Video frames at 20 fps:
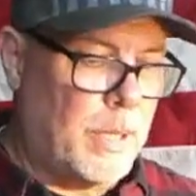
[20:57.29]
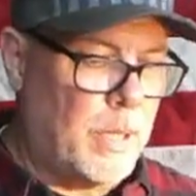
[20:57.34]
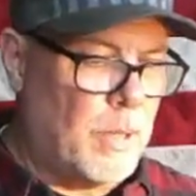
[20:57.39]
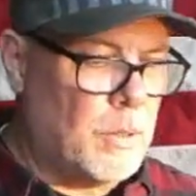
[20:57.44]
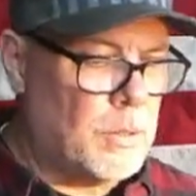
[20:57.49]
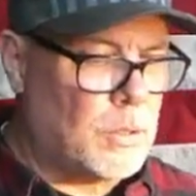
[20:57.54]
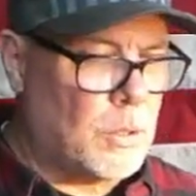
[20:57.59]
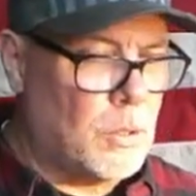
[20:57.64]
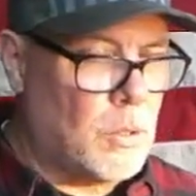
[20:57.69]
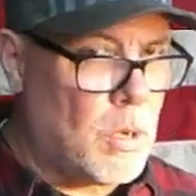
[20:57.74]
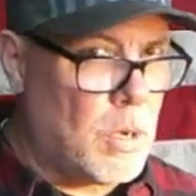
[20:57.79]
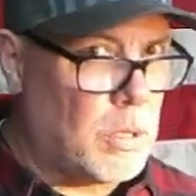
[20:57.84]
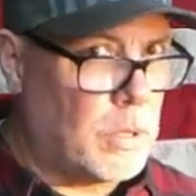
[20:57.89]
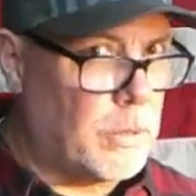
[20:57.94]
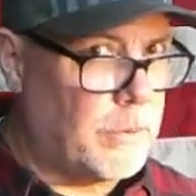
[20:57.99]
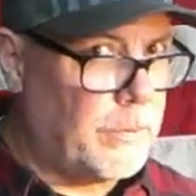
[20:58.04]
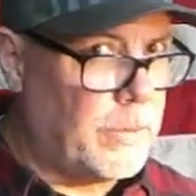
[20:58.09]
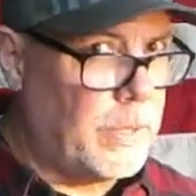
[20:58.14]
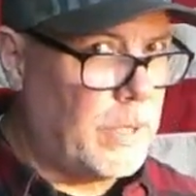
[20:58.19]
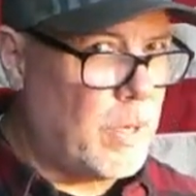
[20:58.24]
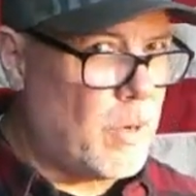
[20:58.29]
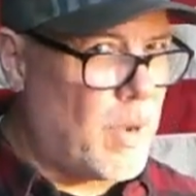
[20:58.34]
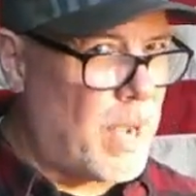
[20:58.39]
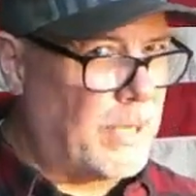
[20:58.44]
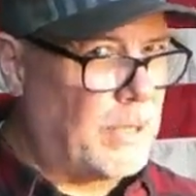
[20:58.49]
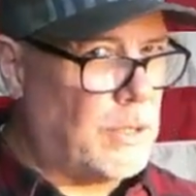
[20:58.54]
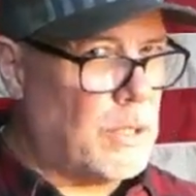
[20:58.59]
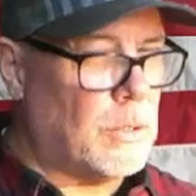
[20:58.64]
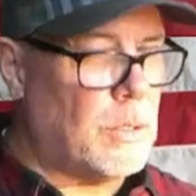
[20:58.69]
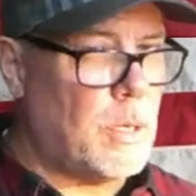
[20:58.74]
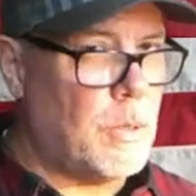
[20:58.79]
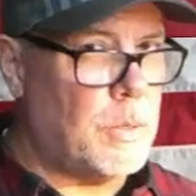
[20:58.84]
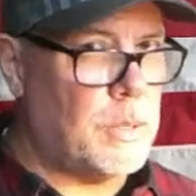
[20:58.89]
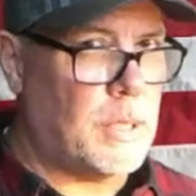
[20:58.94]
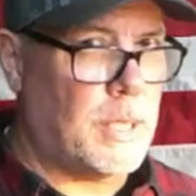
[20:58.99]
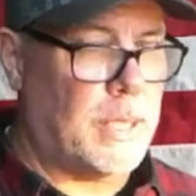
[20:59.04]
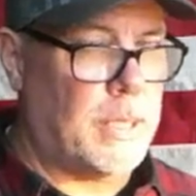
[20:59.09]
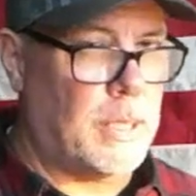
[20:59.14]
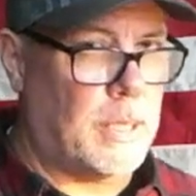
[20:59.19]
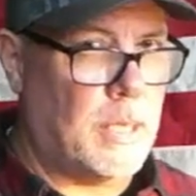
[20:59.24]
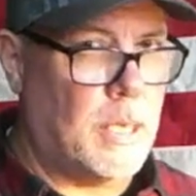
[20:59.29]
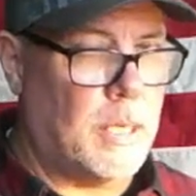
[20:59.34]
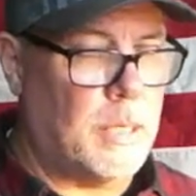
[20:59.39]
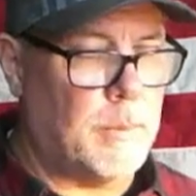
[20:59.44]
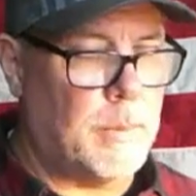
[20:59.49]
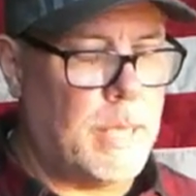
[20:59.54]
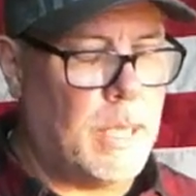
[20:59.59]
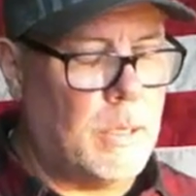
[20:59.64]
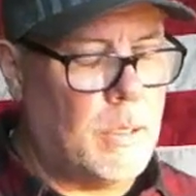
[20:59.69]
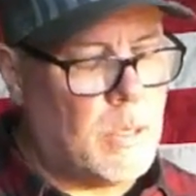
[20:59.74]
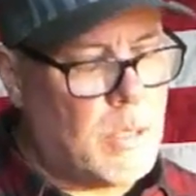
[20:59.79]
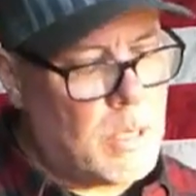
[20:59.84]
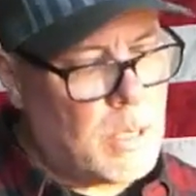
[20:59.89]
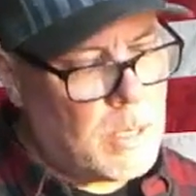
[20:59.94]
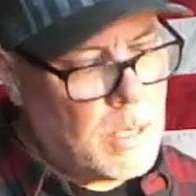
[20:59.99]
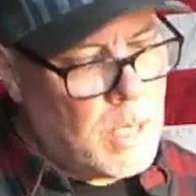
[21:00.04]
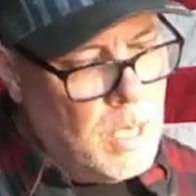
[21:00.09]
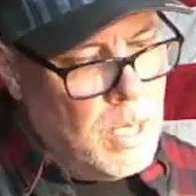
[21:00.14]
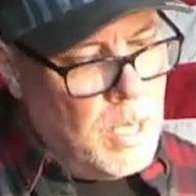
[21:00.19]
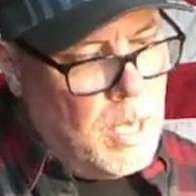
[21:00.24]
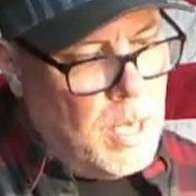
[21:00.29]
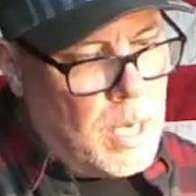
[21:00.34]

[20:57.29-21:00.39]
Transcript: I know it's a longer video. I don't always like to cut them that long,